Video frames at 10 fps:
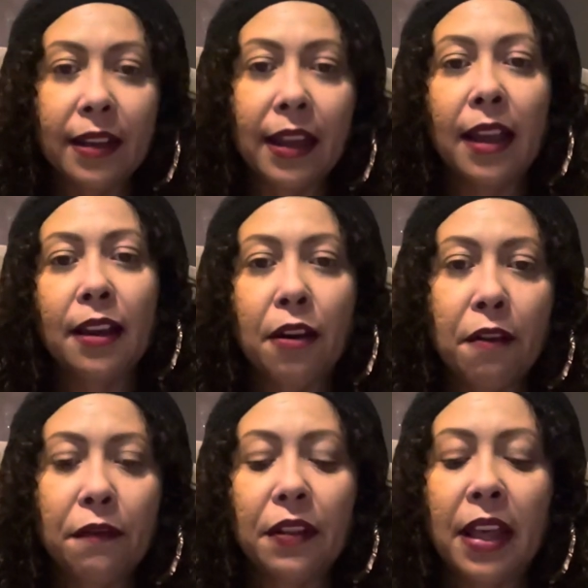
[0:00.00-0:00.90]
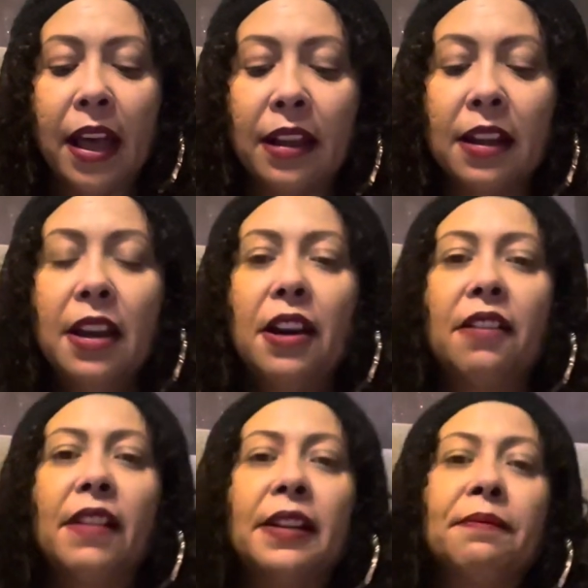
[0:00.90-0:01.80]
Can't go for that. All
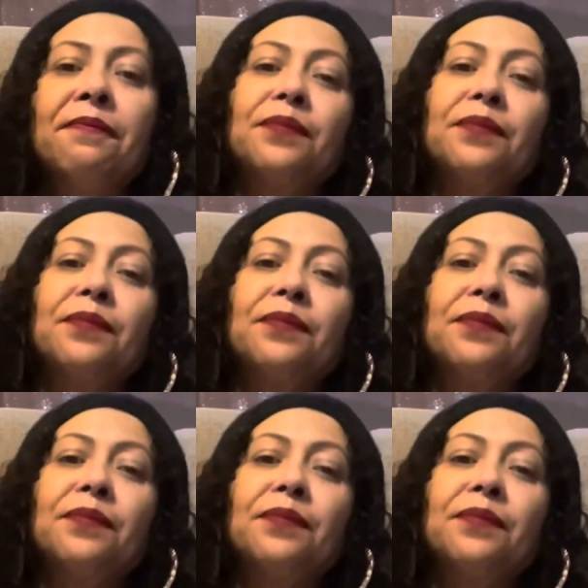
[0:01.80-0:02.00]
right.